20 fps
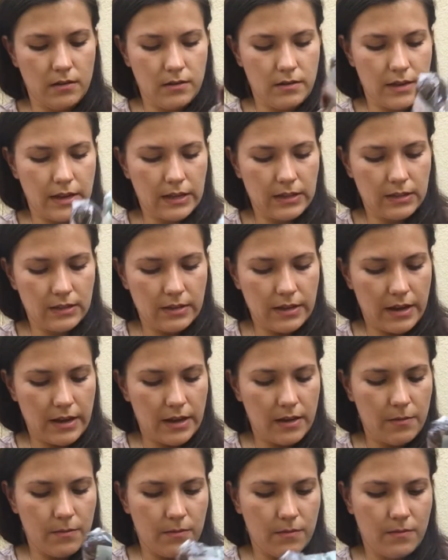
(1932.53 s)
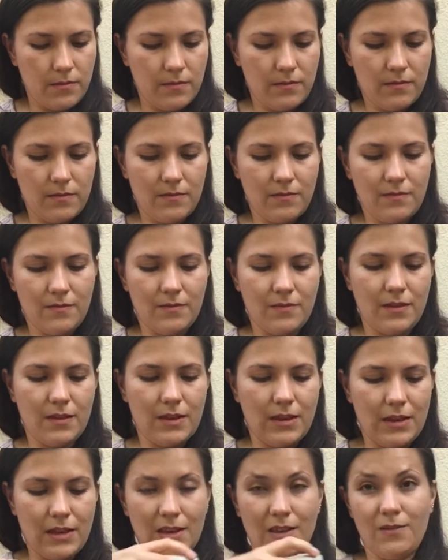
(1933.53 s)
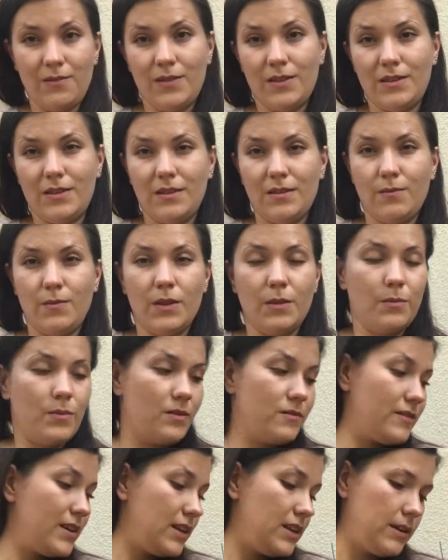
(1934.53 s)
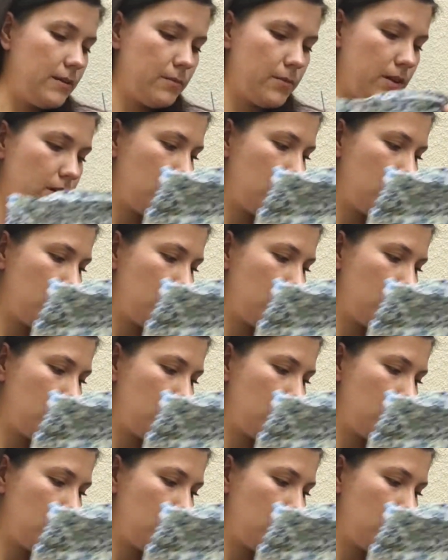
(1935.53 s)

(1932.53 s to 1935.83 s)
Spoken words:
next time if it will be ready by